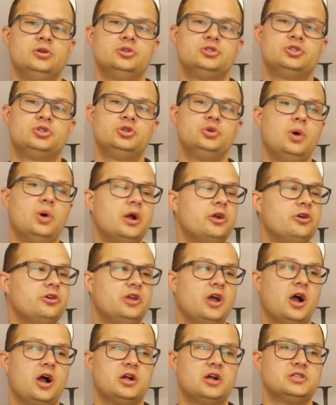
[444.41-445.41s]
200
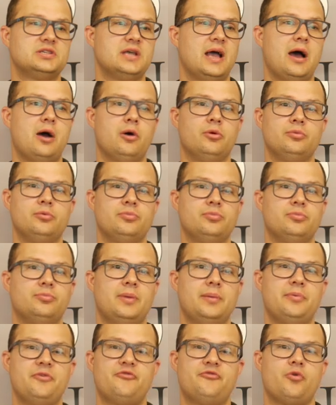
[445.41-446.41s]
yards out,
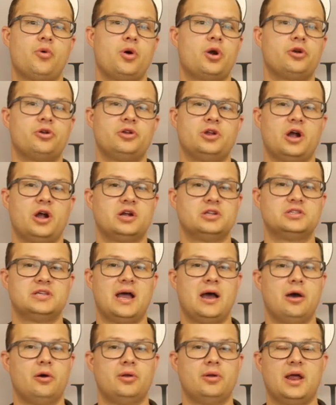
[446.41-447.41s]
maybe 400 yards
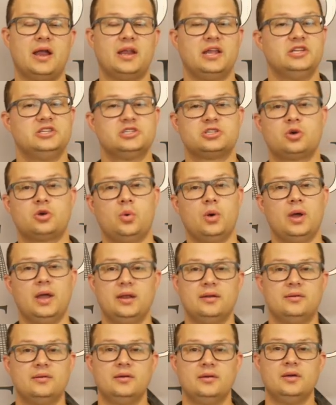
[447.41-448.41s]
out, and he just quit
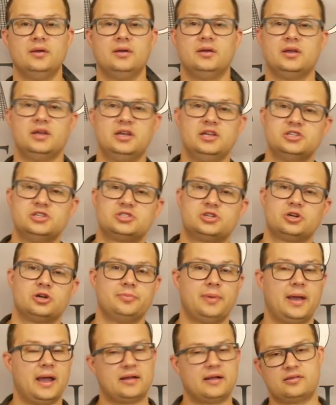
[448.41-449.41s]
he just
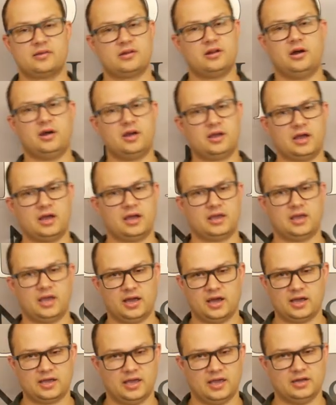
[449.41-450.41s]
turned back and said, "Oh, I, I
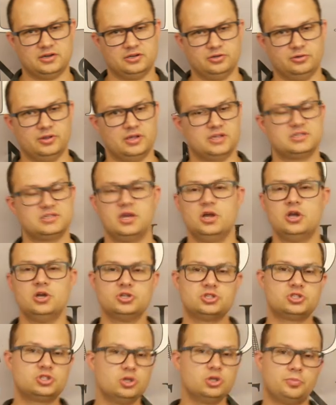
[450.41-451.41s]
can't, I can't do this."
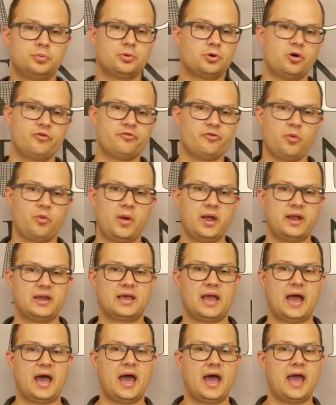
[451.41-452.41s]
Super overweight
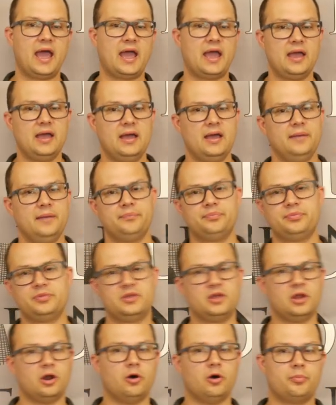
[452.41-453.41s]
guy,
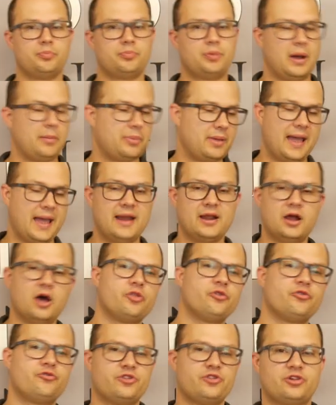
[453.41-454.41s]
you know, probably had
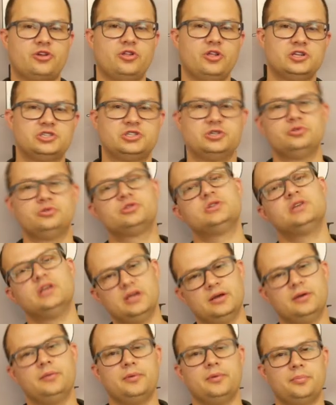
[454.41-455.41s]
other physical issues
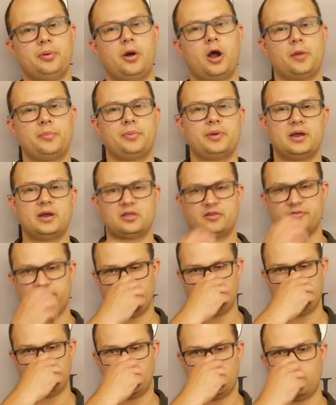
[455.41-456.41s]
in part because of
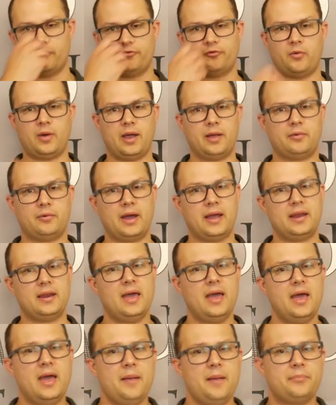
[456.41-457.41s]
his being overweight, right?
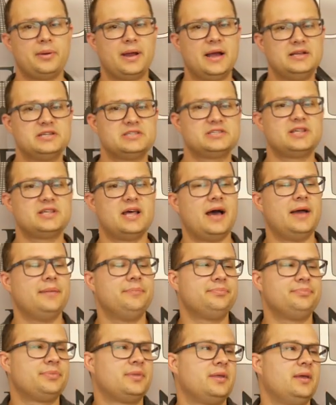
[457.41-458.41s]
But I just thought,